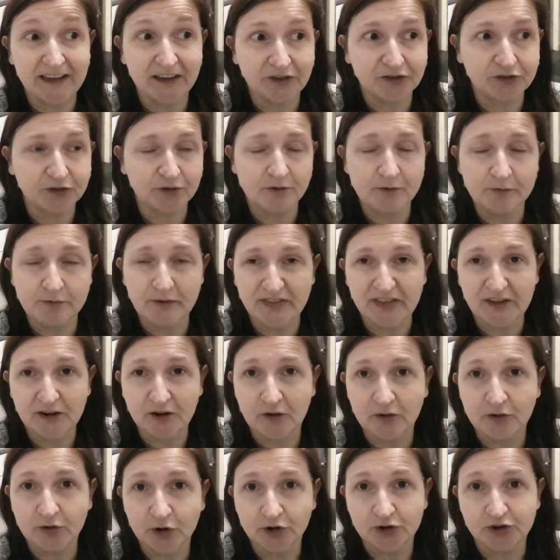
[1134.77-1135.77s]
So whether
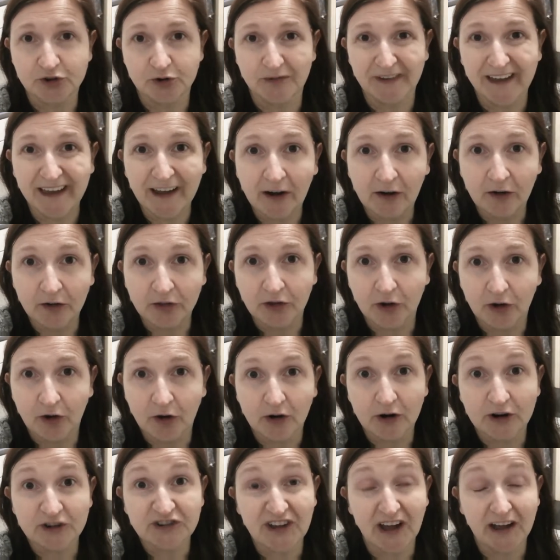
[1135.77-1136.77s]
or not she'll get on the
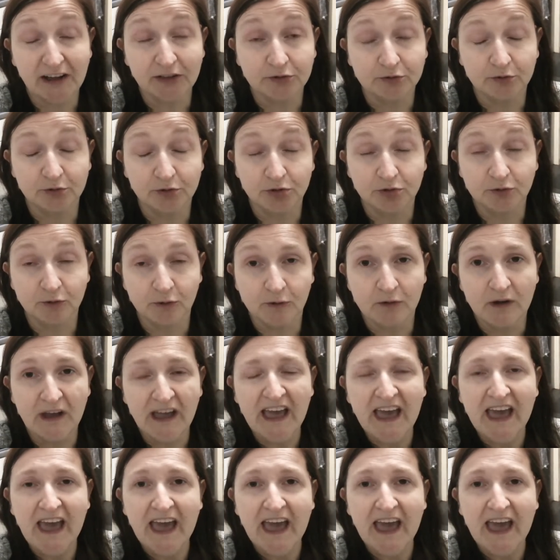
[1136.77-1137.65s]
horse, I don't know.